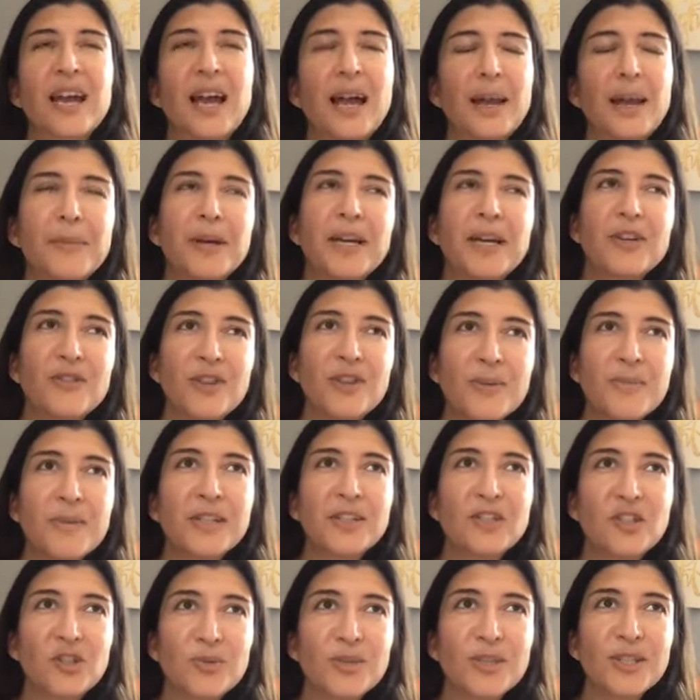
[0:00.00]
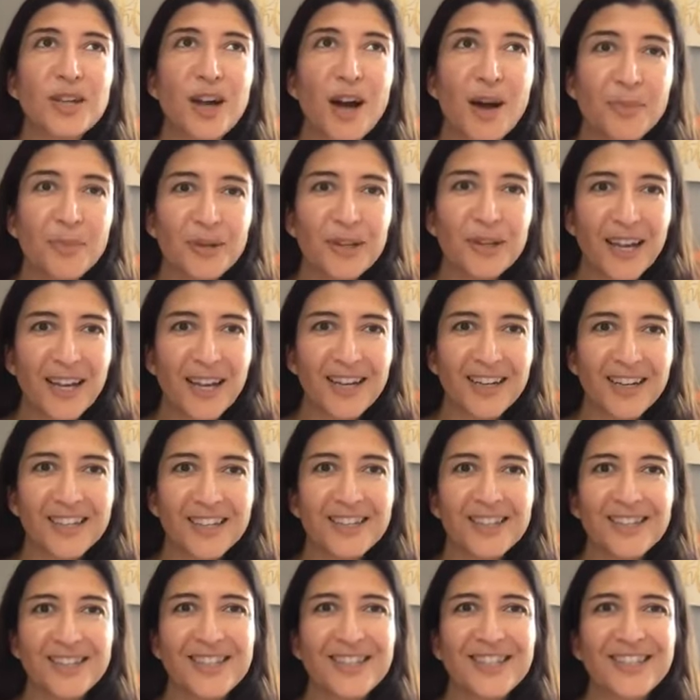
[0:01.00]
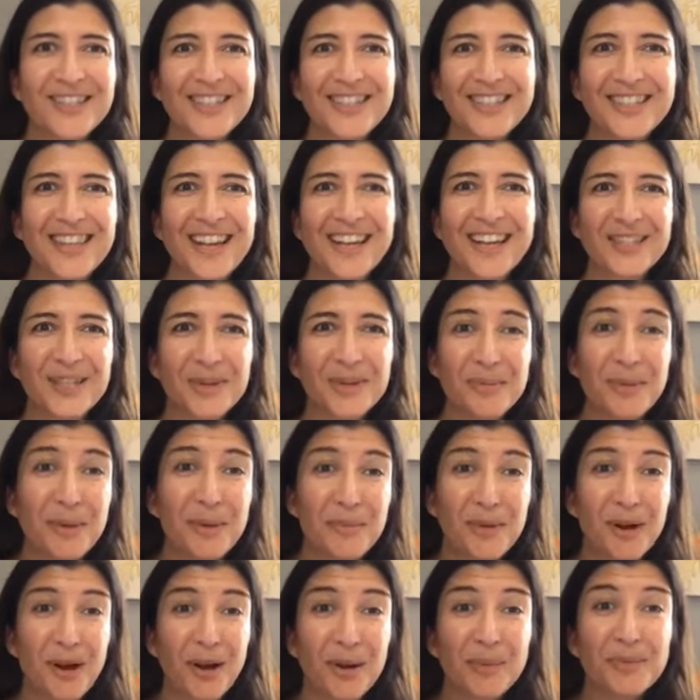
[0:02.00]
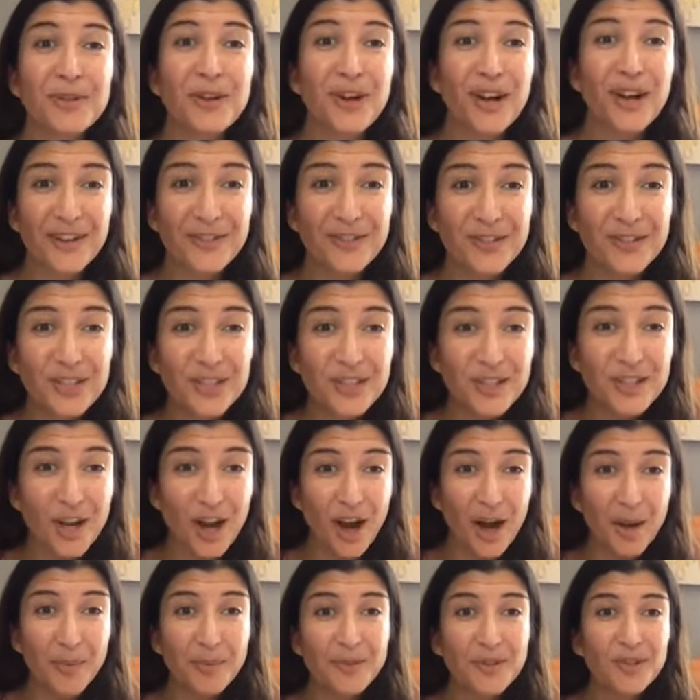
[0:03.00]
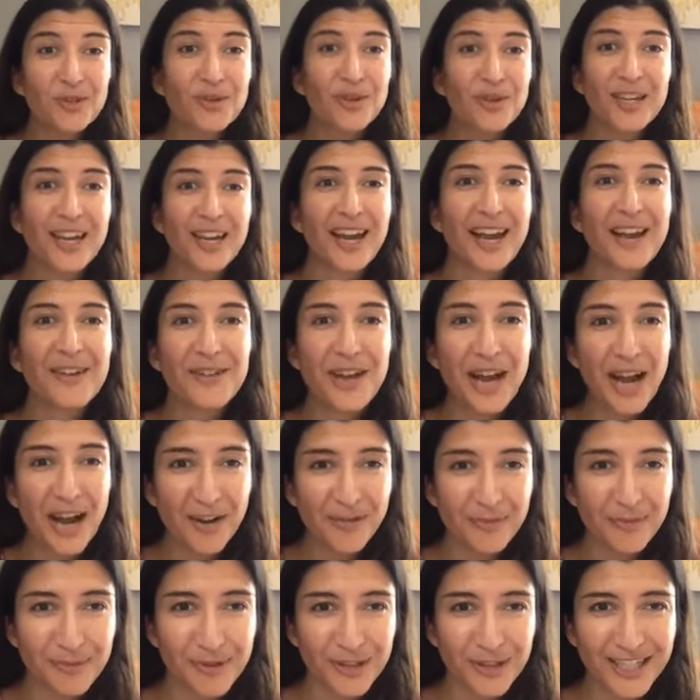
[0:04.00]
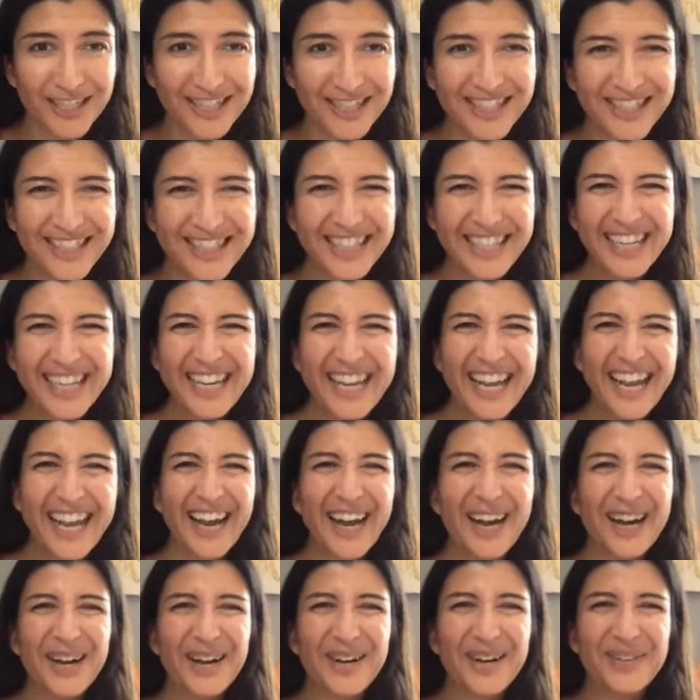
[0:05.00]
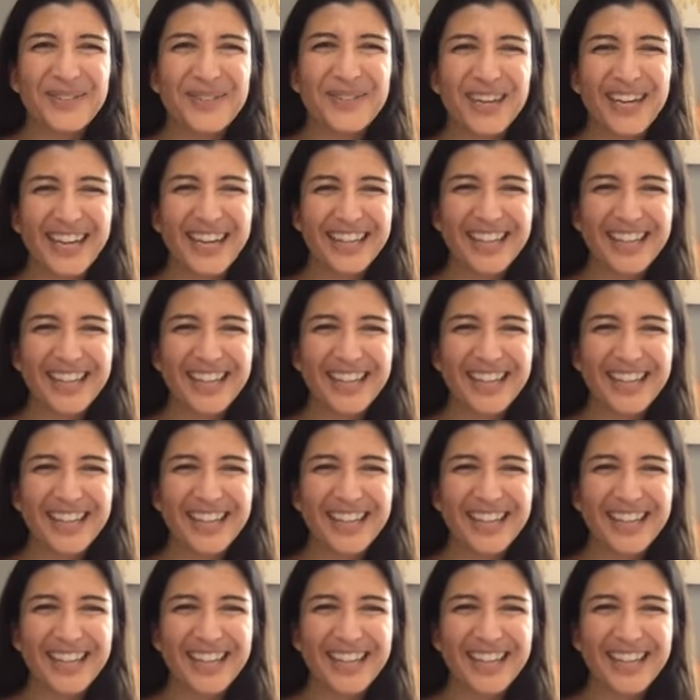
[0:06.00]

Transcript: my grandma, she was complicated. She said to my mom, "You'll have to adopt. You can't have half breeds." But